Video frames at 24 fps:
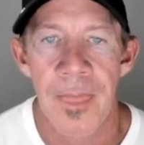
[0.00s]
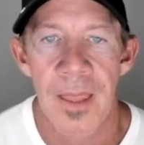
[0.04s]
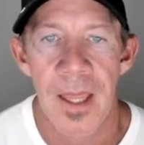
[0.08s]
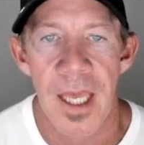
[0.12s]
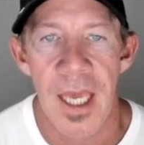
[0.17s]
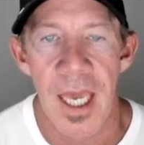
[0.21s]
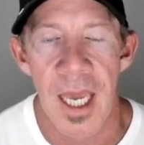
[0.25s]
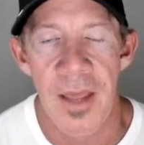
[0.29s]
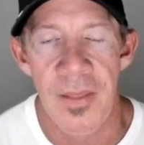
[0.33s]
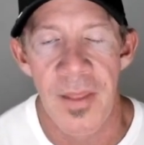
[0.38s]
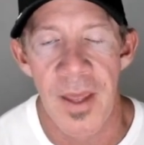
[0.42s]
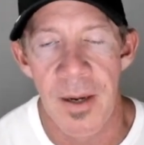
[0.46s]

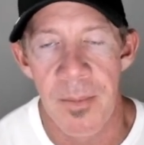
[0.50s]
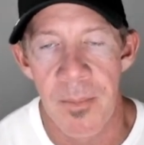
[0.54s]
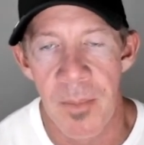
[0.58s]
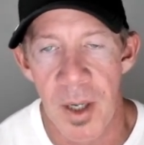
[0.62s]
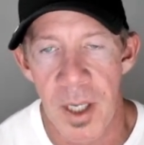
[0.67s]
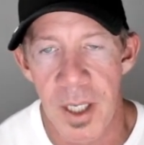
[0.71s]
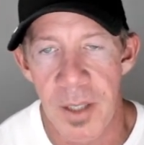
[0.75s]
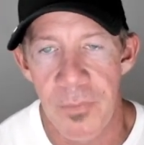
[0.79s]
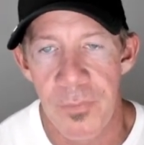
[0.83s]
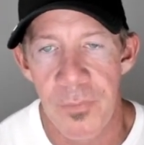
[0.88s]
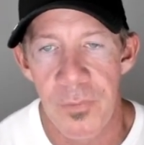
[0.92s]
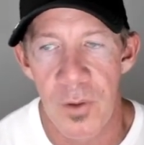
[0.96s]
and then
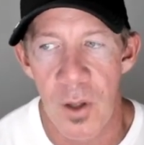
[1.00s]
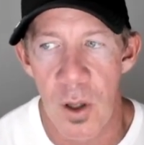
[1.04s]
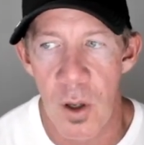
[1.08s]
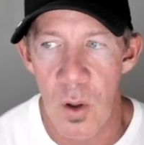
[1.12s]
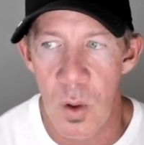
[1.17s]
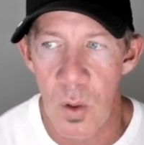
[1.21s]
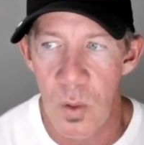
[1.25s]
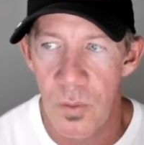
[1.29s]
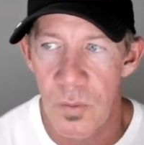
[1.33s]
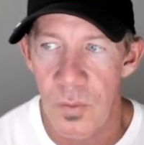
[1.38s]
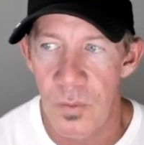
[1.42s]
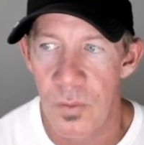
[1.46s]
money
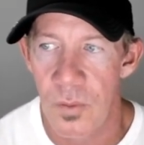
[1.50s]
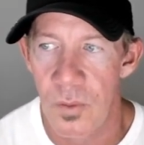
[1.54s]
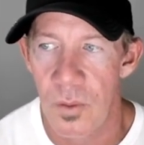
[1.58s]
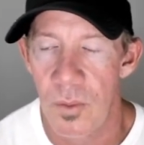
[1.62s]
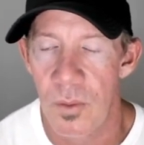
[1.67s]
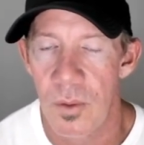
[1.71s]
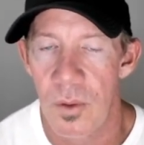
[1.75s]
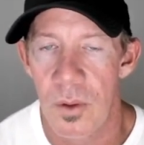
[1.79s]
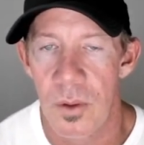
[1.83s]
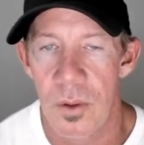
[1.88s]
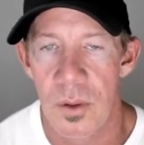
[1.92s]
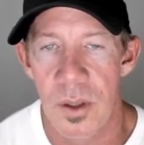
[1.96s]
flows
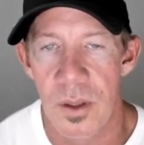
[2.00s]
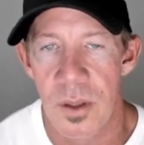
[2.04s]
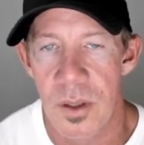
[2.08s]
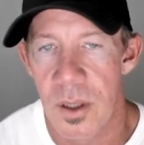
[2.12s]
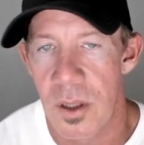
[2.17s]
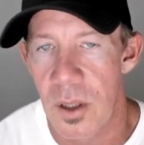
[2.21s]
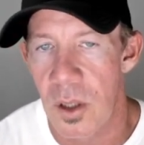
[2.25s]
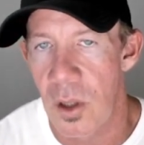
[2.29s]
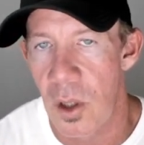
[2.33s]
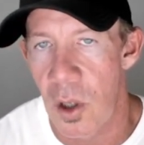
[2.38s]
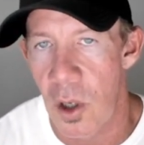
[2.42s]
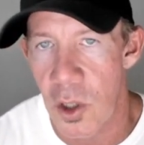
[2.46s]
into
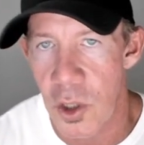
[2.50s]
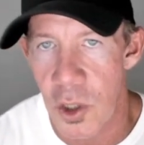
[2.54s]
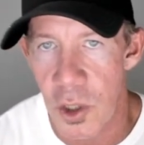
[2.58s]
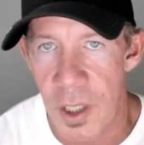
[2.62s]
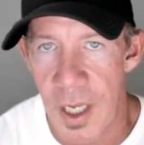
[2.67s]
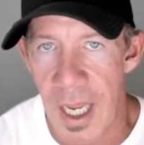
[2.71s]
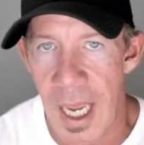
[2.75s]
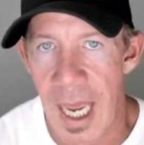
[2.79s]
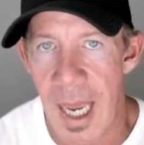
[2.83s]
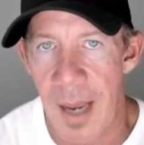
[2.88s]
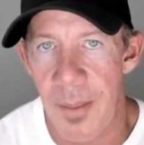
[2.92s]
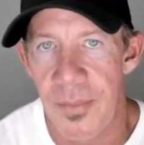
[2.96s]
the larger
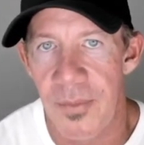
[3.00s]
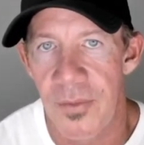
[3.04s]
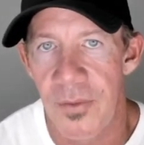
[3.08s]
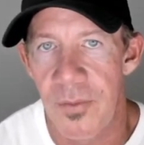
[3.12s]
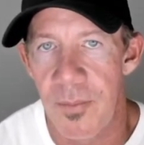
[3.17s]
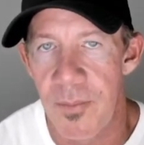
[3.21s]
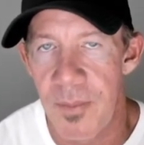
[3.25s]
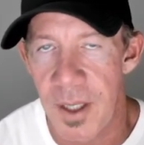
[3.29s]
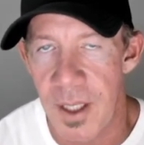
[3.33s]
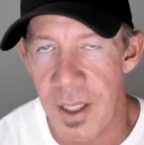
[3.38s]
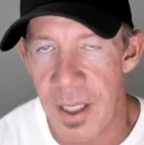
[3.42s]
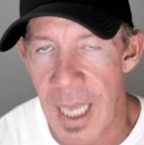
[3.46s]
caps,
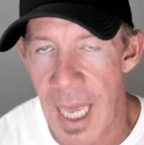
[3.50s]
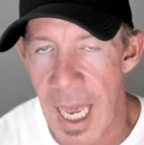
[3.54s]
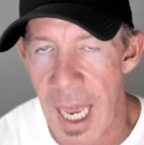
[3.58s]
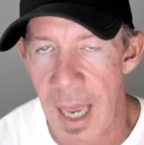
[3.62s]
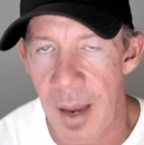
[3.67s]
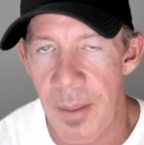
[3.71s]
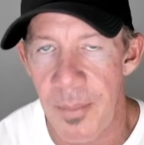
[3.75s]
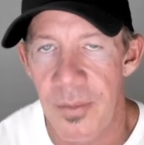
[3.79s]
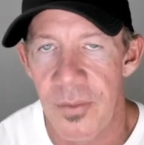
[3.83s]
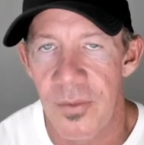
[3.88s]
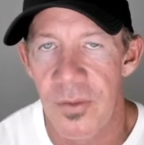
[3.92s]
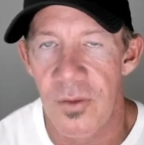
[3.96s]
mid
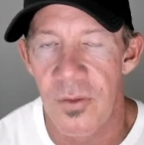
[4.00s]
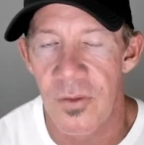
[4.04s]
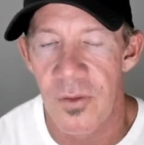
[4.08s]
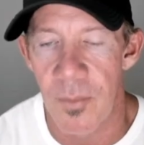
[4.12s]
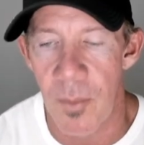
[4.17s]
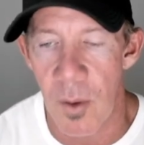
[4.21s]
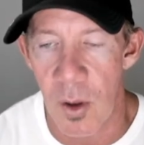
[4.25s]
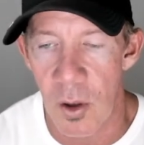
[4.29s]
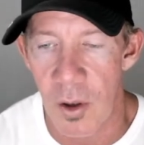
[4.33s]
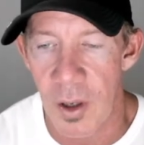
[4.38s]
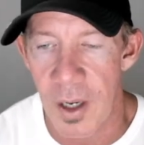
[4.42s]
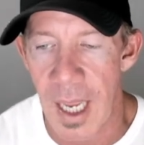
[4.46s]
caps, and
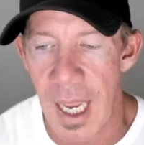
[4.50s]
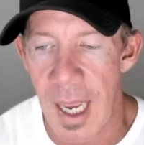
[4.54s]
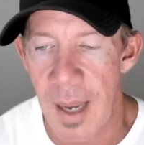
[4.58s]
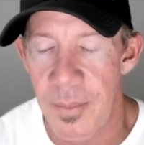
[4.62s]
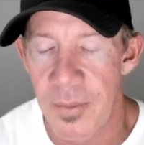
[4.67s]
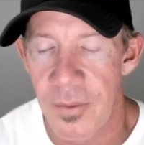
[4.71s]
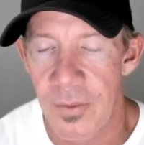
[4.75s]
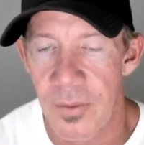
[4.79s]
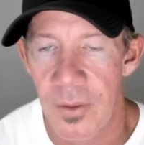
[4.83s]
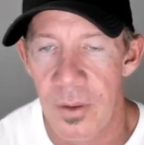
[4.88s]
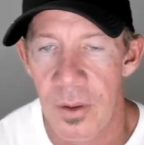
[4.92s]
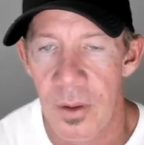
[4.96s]
smaller
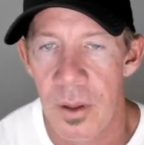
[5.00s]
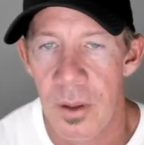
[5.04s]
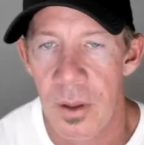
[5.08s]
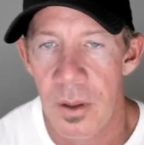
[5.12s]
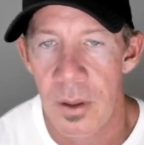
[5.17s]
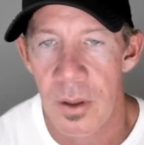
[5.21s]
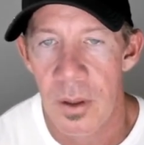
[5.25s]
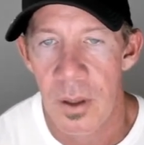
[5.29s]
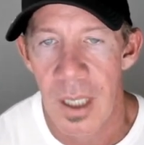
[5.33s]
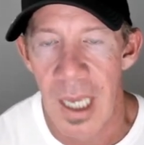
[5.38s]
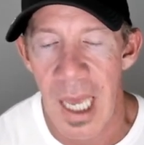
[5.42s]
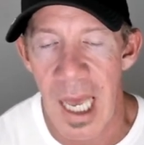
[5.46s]
caps.
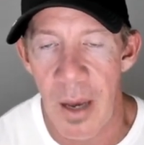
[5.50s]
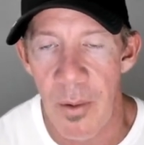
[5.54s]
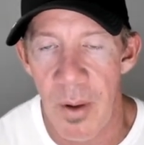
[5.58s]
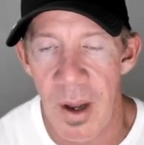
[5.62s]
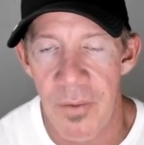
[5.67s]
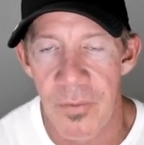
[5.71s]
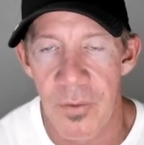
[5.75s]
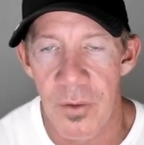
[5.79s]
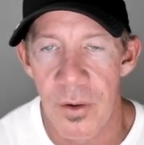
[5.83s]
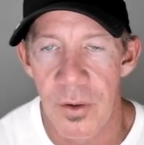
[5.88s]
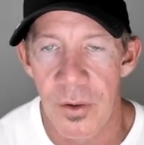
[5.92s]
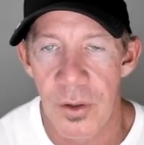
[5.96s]

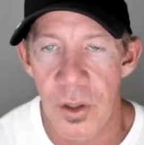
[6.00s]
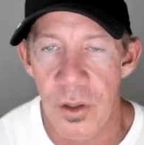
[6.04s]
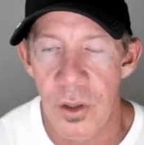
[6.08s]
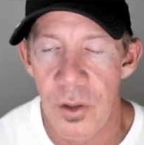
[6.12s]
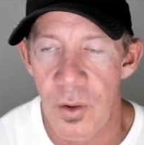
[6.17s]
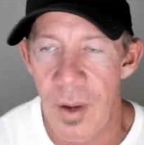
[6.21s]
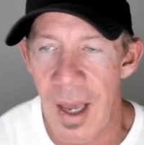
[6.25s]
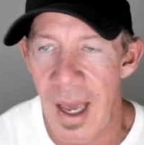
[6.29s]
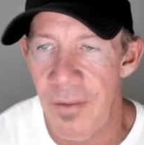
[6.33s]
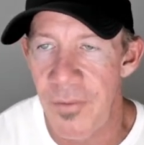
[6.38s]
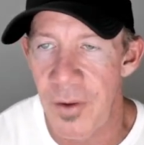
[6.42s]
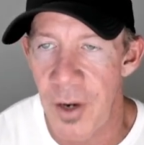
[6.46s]
However, you do
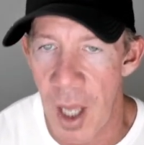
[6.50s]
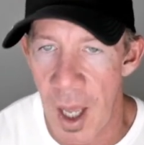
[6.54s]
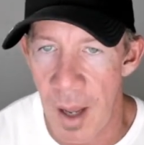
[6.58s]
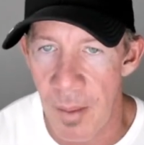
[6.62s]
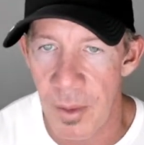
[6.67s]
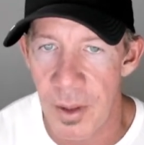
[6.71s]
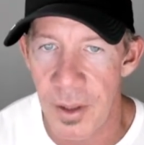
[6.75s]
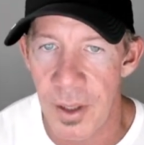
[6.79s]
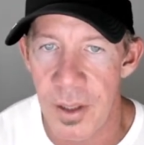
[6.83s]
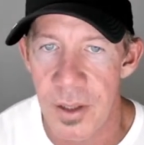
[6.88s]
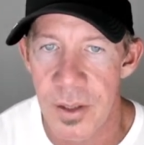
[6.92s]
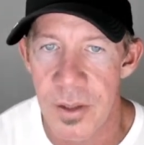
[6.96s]
have
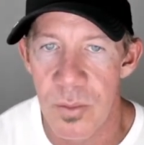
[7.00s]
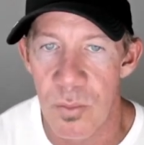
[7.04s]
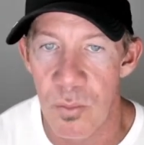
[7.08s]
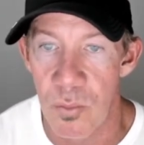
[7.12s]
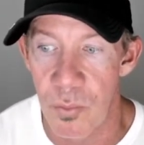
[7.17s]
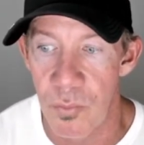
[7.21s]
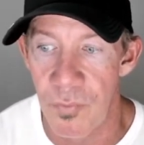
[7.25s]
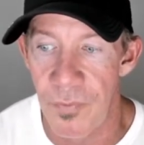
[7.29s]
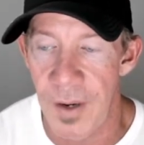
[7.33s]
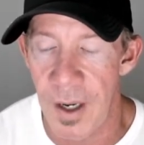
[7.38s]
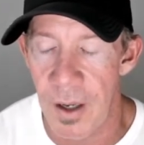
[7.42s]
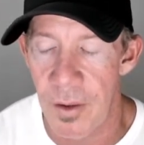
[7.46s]
anomalies,
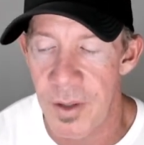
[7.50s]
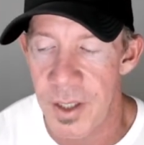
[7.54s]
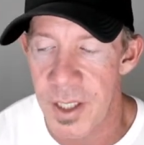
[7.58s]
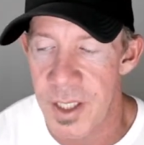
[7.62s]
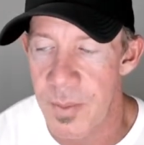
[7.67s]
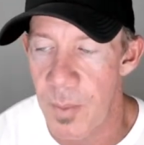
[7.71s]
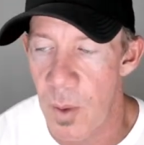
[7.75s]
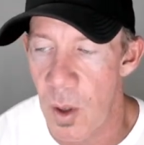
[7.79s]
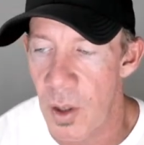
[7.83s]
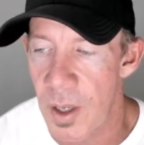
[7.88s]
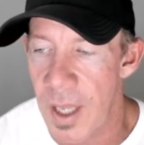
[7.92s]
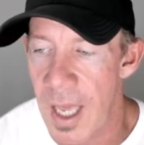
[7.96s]
very
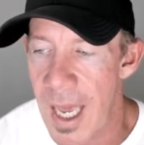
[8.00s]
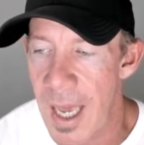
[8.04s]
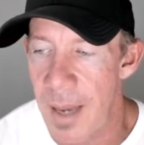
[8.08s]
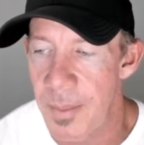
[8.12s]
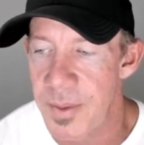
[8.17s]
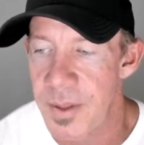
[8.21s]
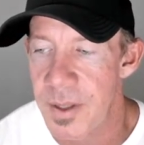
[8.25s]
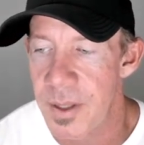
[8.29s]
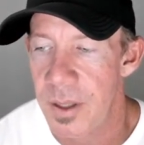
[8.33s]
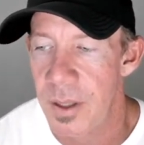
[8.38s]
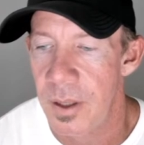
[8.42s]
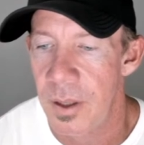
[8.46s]
small
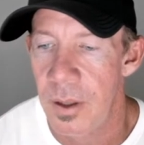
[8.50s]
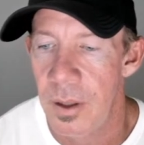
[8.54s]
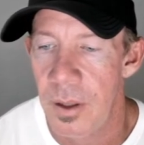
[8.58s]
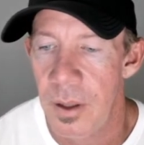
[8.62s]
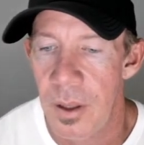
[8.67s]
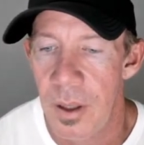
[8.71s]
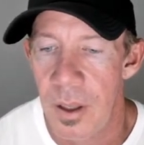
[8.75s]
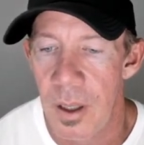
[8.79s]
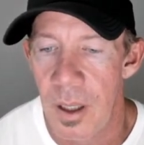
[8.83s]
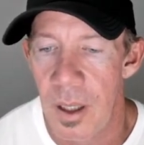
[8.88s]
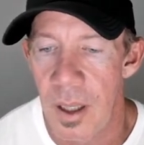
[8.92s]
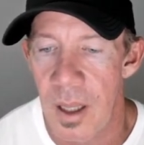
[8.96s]
caps
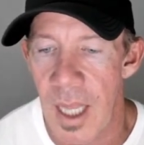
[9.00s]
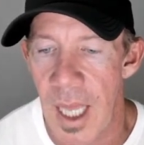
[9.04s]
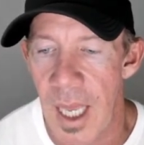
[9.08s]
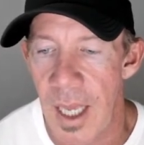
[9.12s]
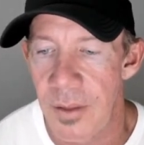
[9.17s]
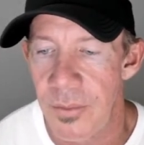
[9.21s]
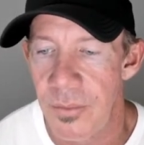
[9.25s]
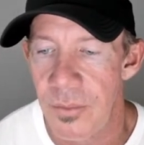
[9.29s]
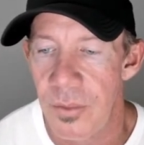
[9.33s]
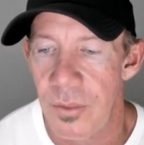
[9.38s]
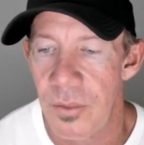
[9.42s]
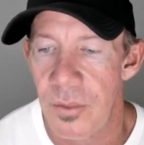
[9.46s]

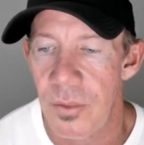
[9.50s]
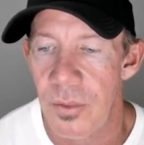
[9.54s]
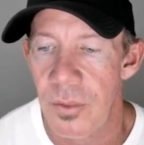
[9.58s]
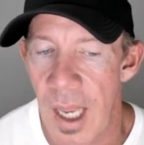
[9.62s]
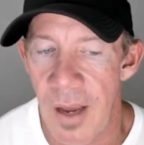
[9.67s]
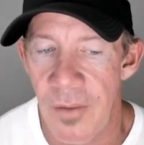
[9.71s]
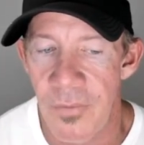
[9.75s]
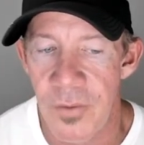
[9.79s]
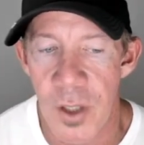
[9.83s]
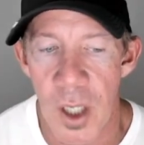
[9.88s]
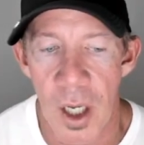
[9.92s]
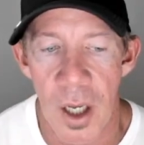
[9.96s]
that
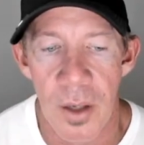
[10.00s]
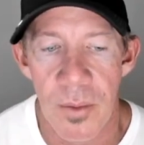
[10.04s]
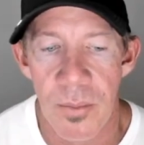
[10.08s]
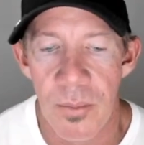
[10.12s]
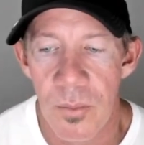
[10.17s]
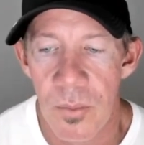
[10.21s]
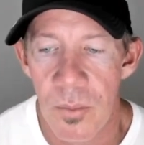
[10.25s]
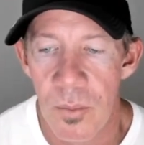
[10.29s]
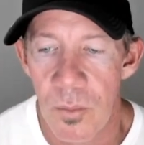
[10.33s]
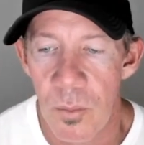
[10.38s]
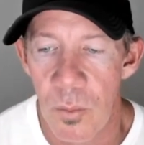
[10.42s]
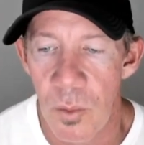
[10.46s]
done
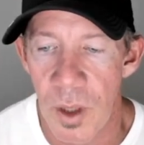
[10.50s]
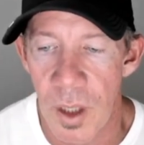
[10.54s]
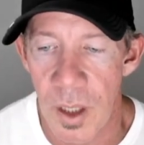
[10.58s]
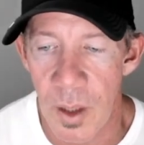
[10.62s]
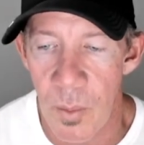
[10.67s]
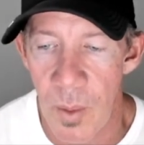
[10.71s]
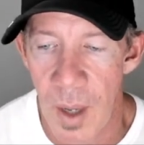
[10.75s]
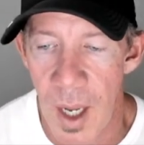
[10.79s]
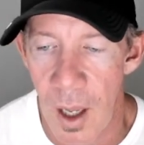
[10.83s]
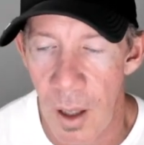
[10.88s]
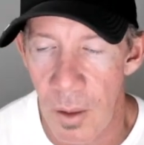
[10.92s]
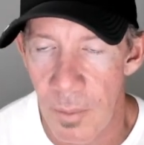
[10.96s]
really
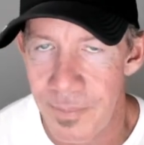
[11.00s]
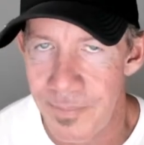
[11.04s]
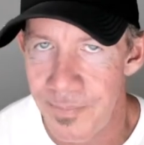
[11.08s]
well.